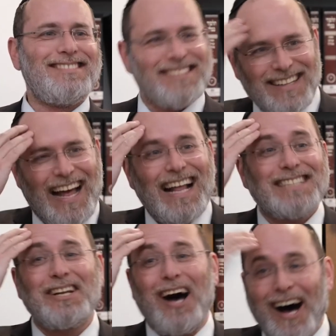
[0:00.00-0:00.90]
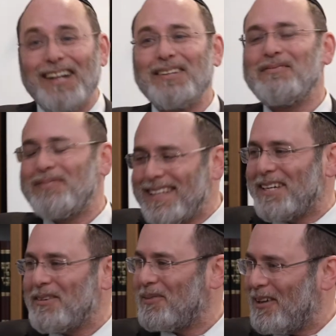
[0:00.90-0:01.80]
That's an
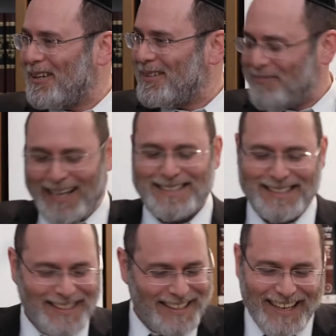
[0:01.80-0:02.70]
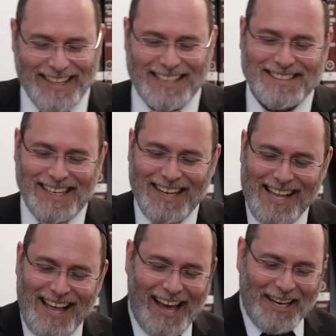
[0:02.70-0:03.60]
unbelievable Maisa. Okay,
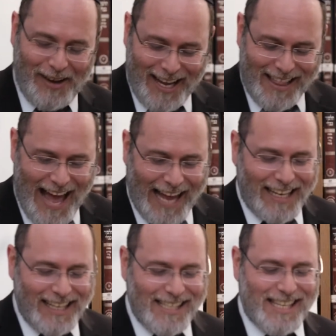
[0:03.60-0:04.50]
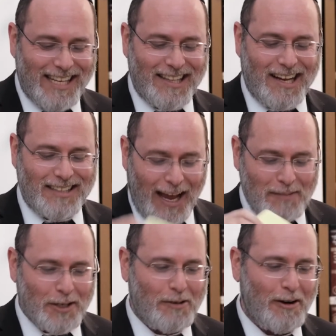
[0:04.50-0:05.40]
anyway, that is in the
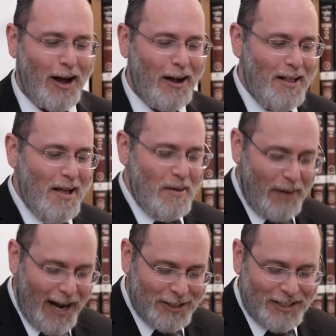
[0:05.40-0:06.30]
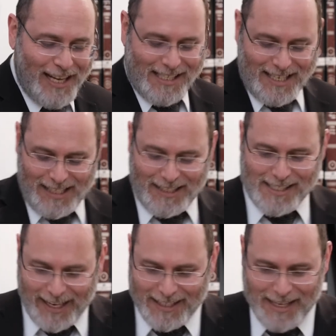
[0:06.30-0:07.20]
time of the Kra, Parshas Ki
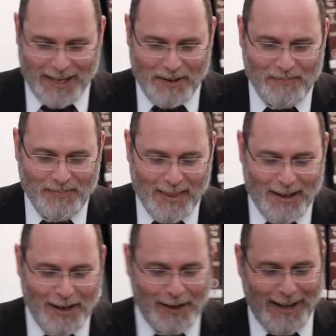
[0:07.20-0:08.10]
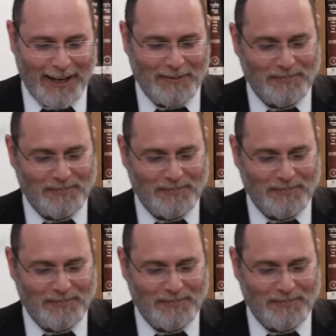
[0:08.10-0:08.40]
Seitze. Okay,